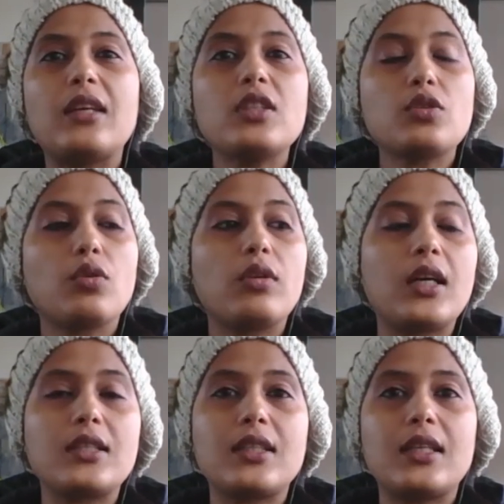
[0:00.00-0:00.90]
taught
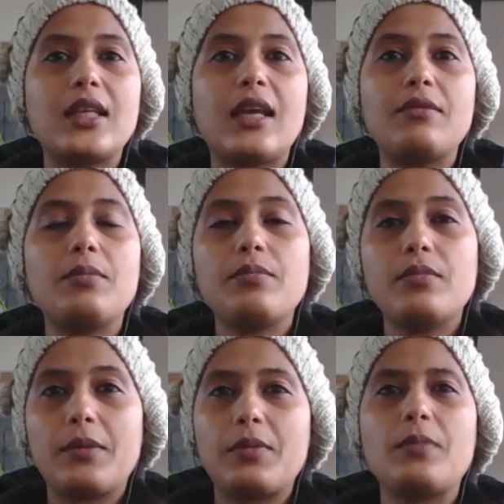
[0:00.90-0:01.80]
us that every
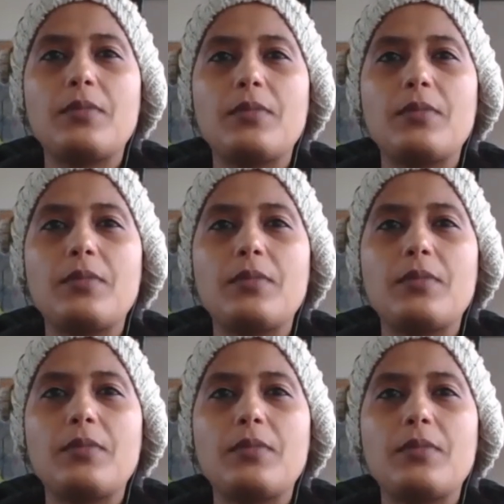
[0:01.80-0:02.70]
like people are
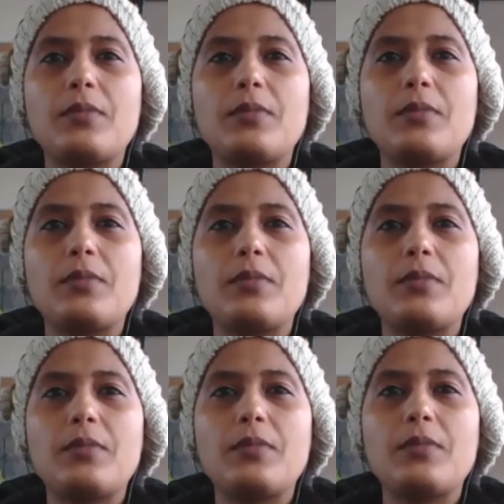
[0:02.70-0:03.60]
different.
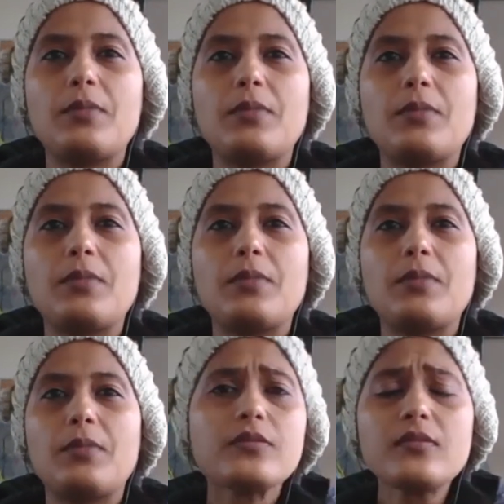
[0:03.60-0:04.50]
Um,
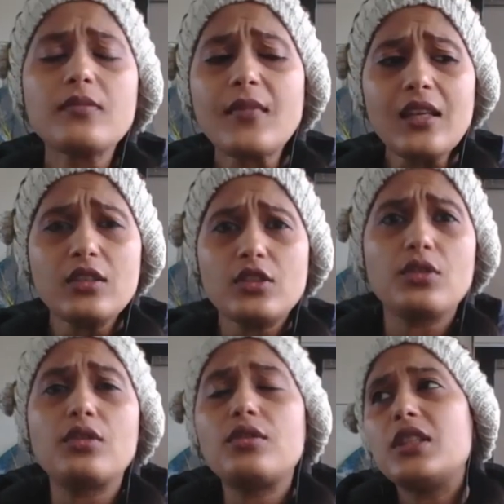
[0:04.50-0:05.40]

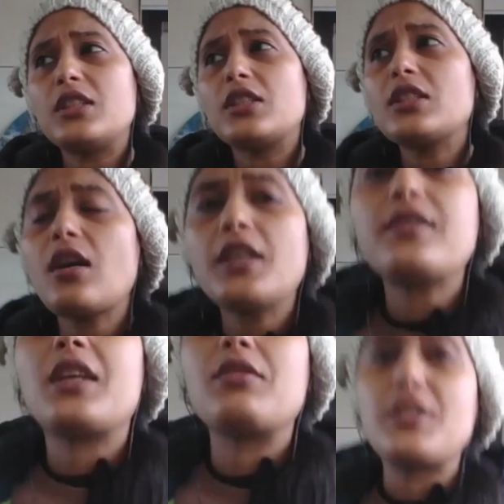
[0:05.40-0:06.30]
so it's just kind of like
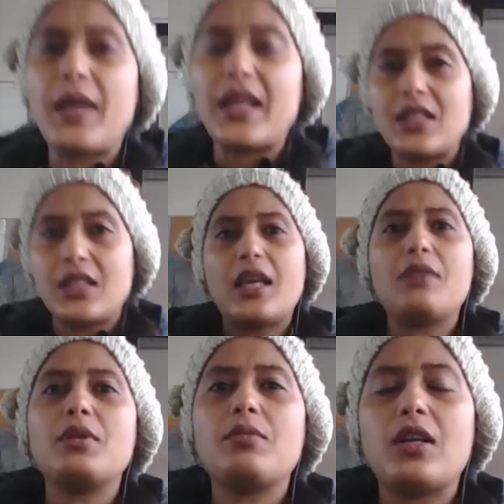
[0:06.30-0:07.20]
respecting
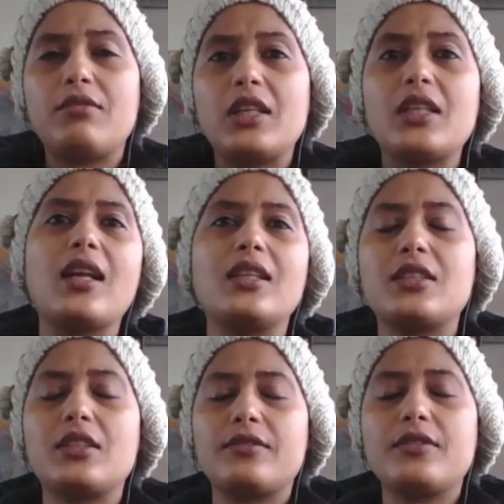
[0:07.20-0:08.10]
everyone, regardless
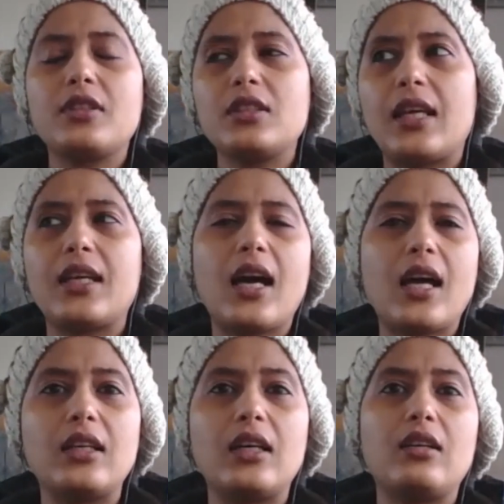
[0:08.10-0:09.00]
of their
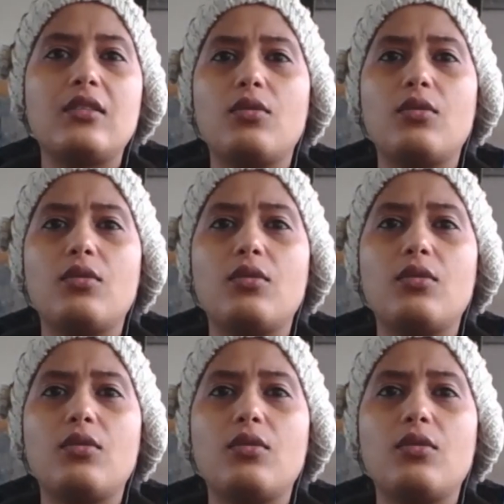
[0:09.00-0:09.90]
color or whatever
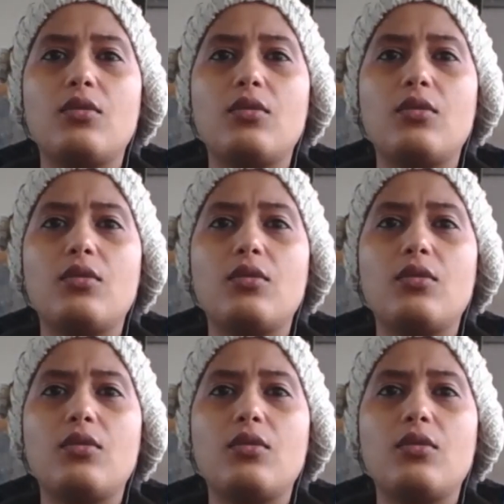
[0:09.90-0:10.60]
the background is.